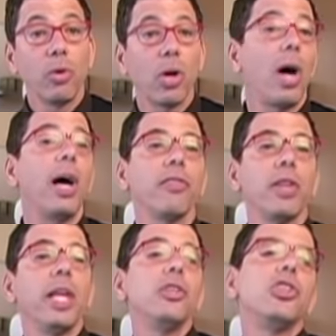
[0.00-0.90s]
cause, and
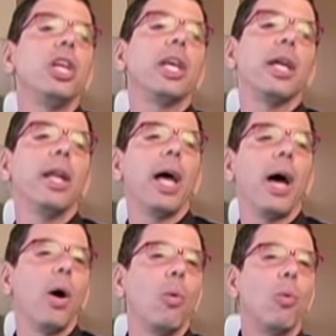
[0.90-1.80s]
then she can
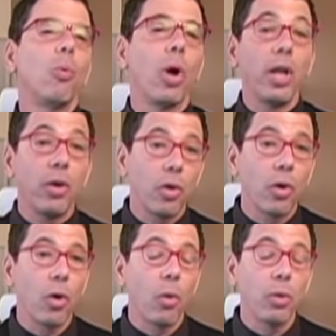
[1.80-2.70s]
run her
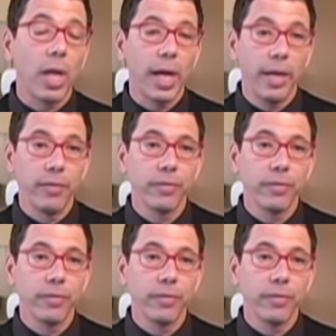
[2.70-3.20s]
whole life.